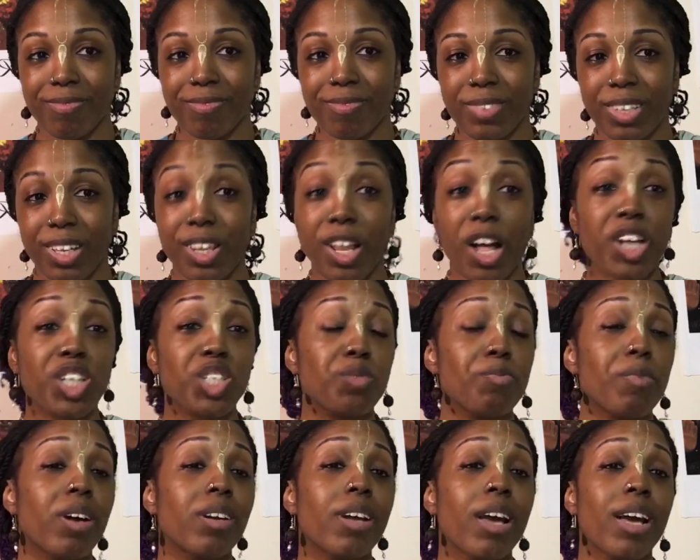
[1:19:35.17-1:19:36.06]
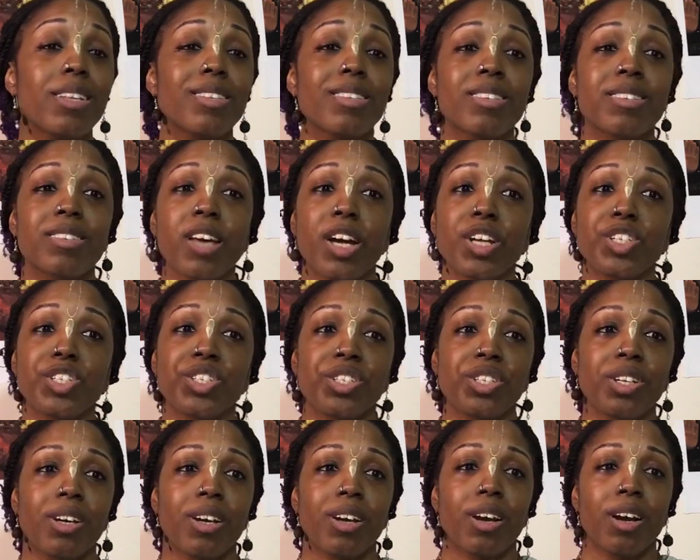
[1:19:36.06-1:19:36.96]
Lakshman had such
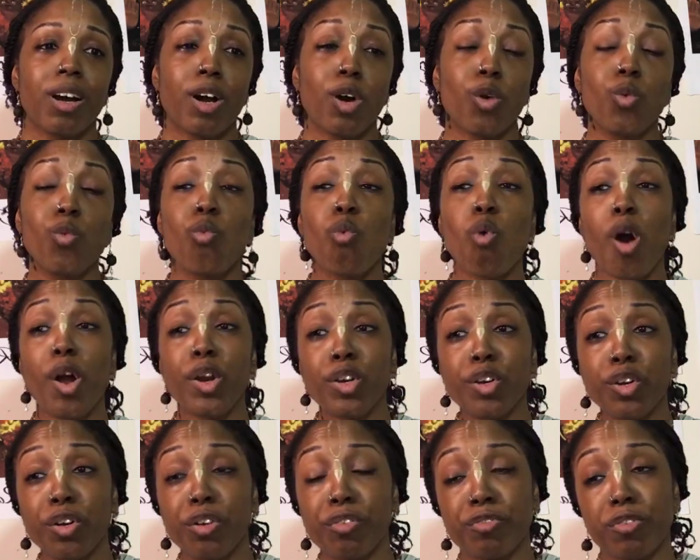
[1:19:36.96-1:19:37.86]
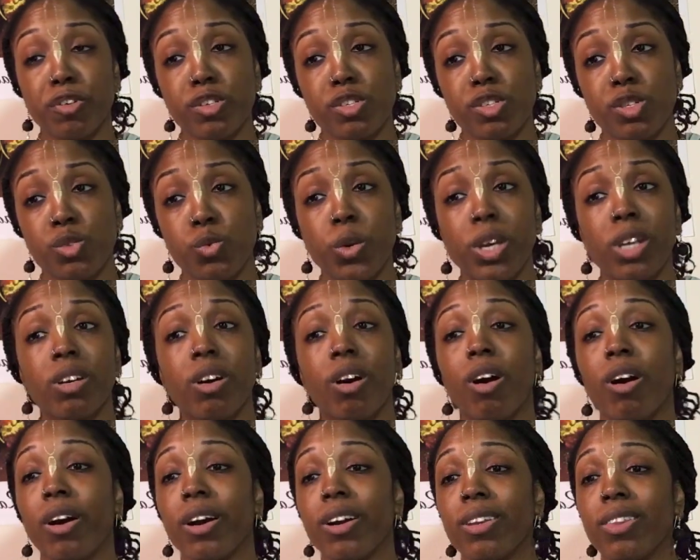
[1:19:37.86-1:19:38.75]
a wonderful
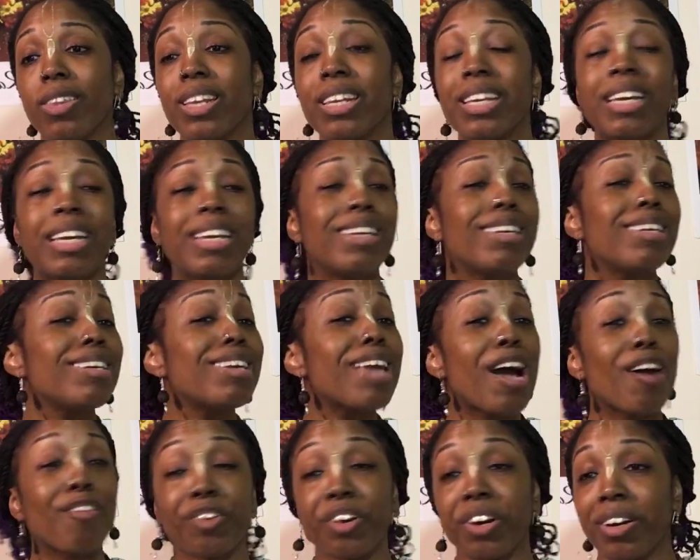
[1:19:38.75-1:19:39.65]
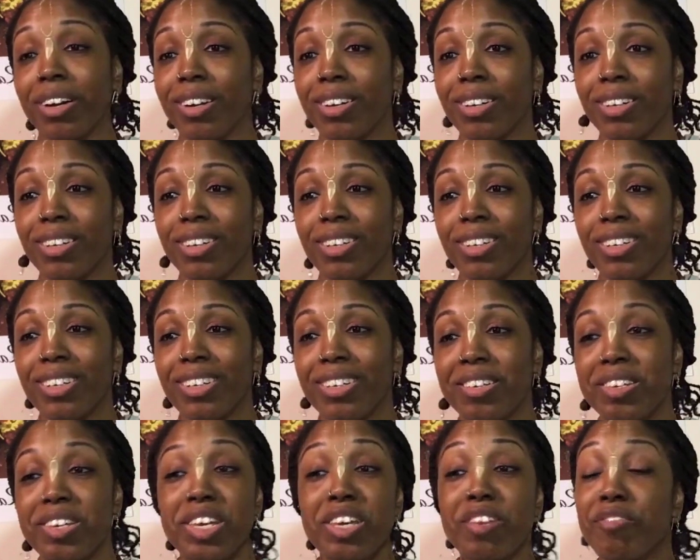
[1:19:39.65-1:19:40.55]
sweetheart that he never
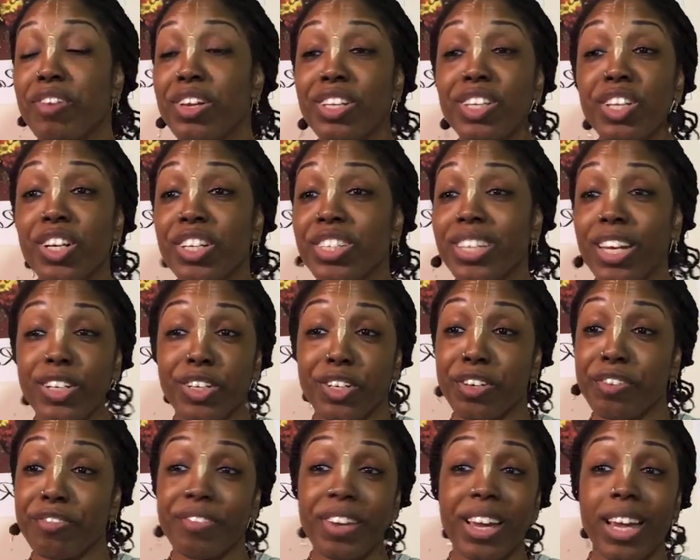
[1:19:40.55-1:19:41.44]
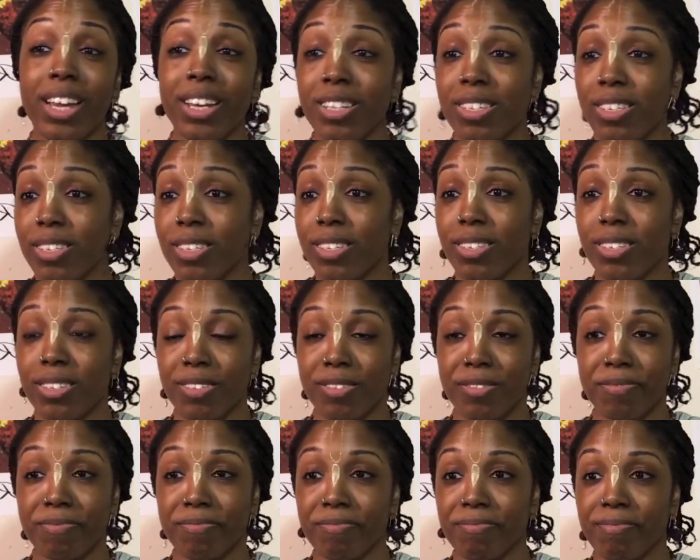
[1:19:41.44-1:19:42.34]
even looked at her face.
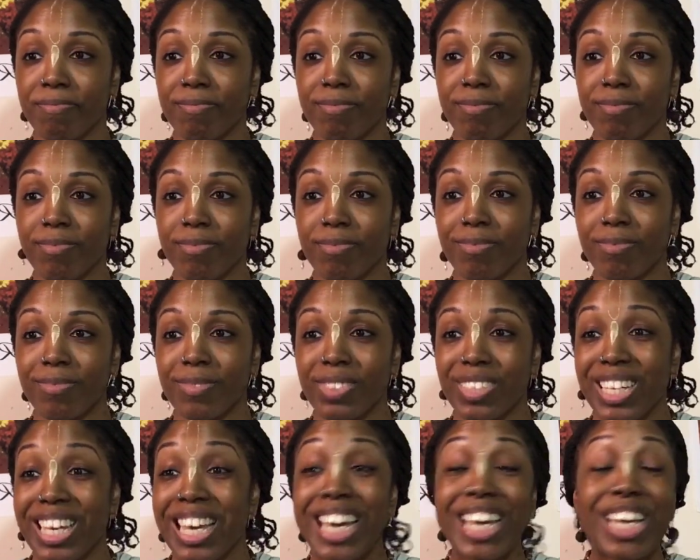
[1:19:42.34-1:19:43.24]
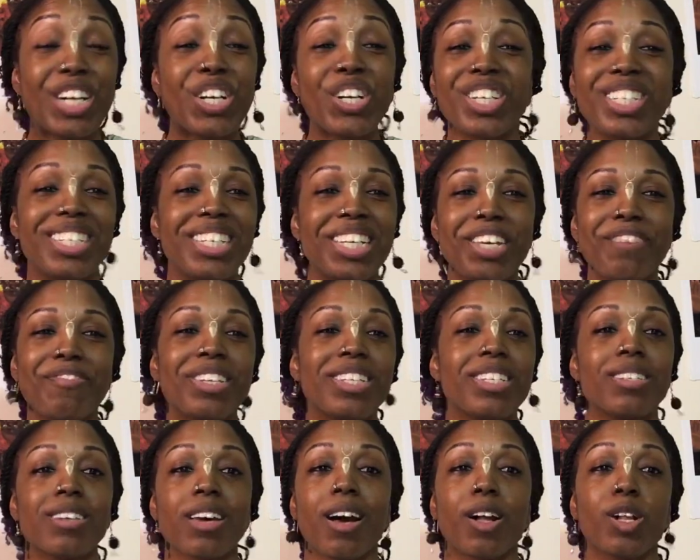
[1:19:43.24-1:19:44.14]
He couldn't even
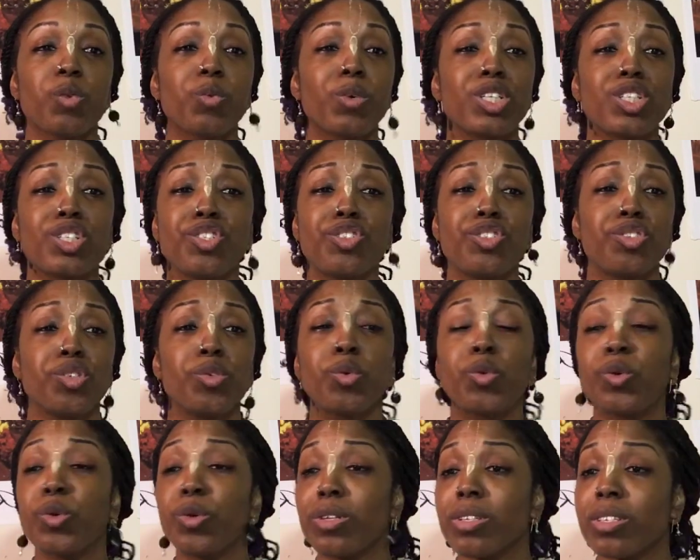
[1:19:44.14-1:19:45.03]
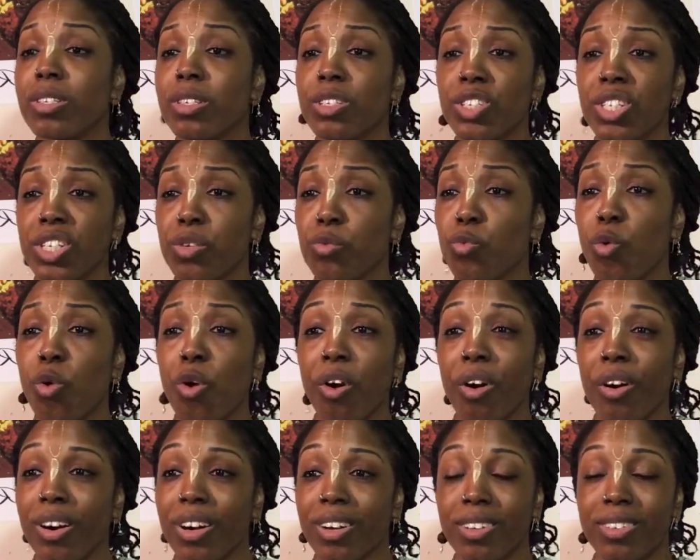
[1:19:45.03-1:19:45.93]
tell which jewels she
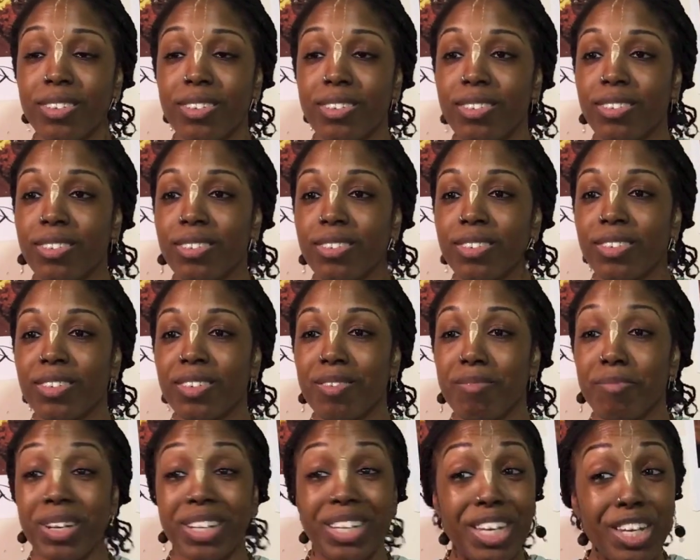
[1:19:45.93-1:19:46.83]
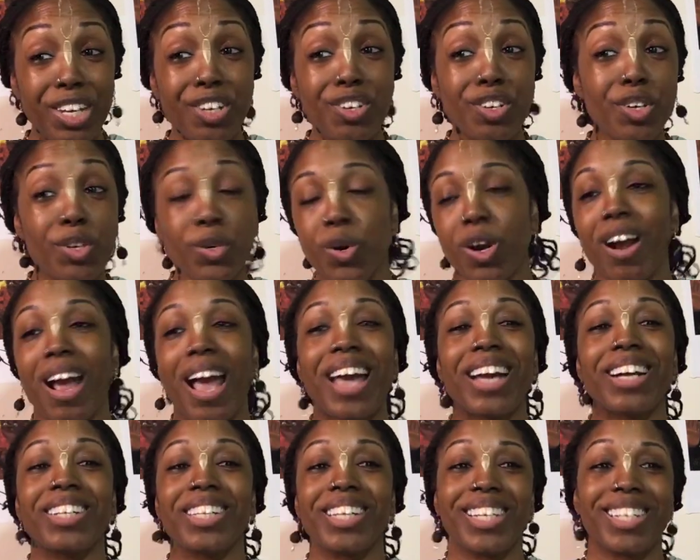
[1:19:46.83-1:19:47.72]
wore, but he knew her
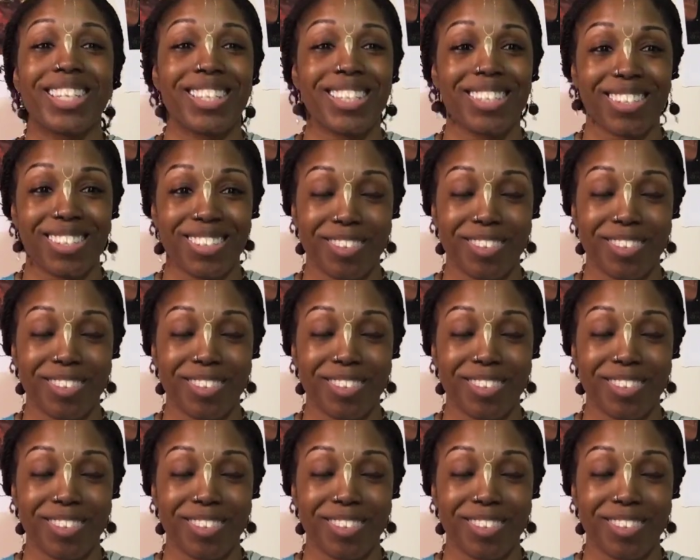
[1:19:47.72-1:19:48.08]
anklets.